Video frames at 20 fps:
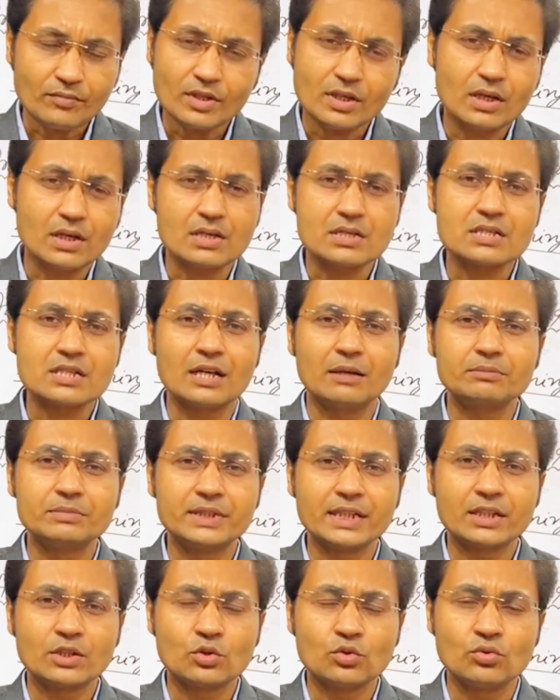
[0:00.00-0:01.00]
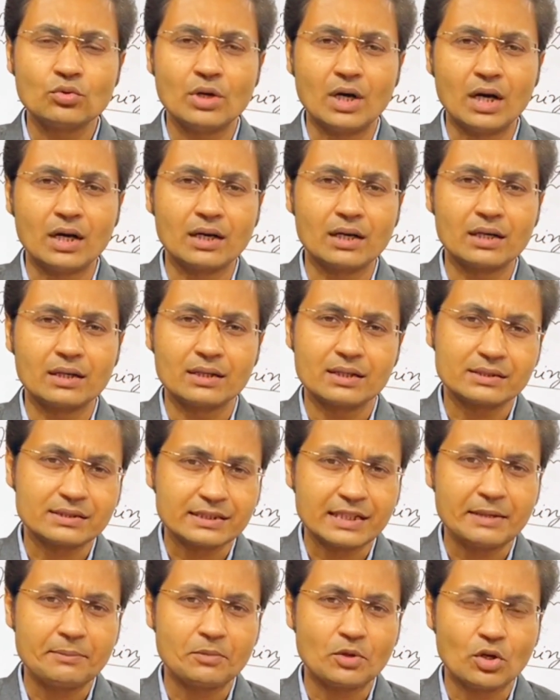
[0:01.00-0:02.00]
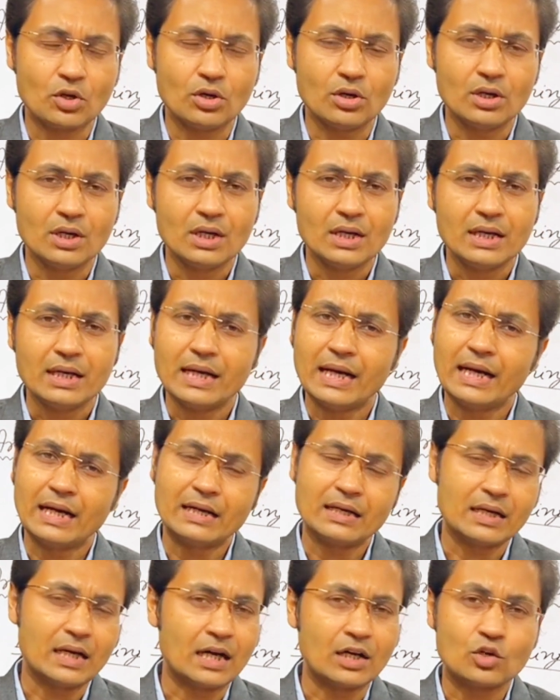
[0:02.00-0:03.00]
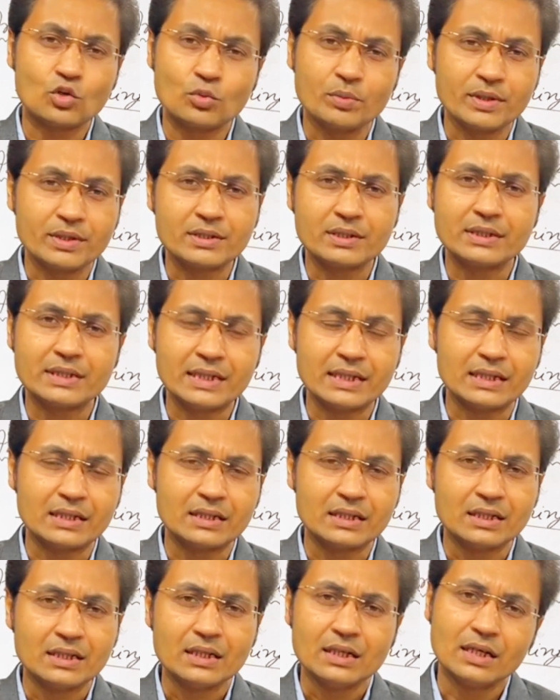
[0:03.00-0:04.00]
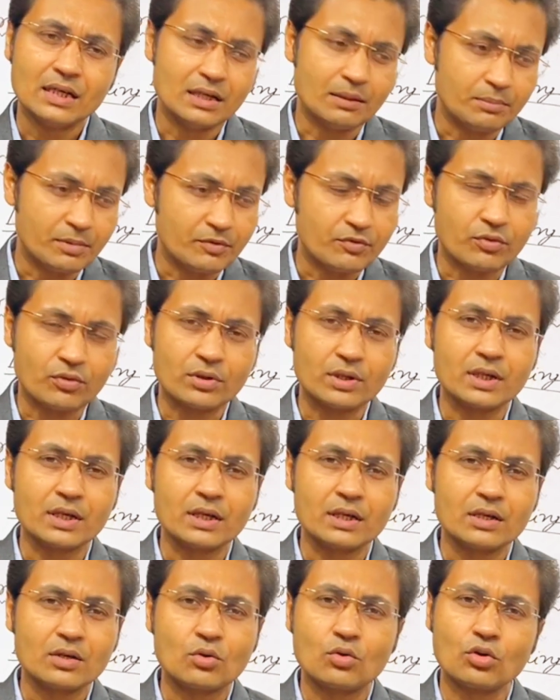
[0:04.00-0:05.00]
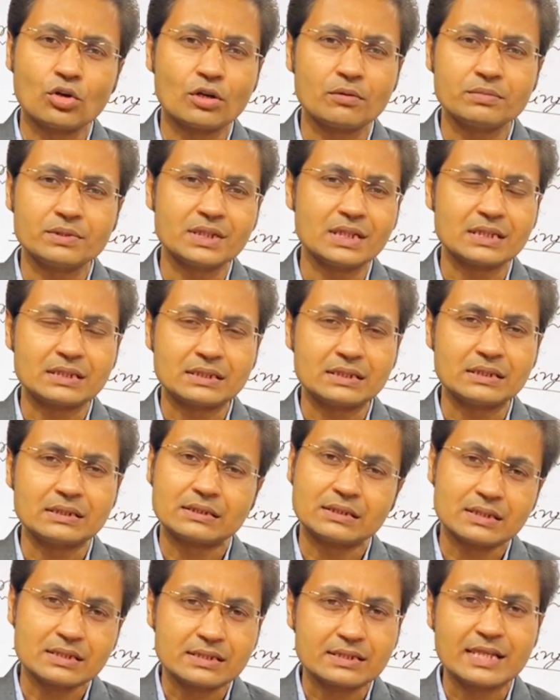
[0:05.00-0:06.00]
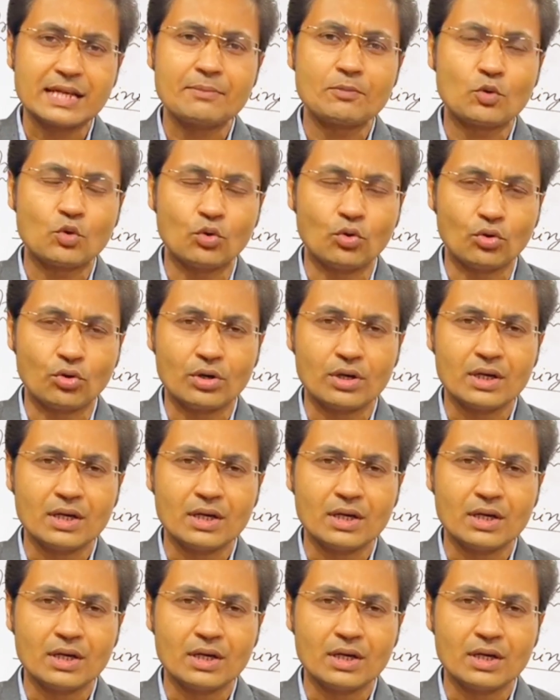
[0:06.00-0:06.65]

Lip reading: are subject to under the same law and are to be treated before the court of justice, the same court.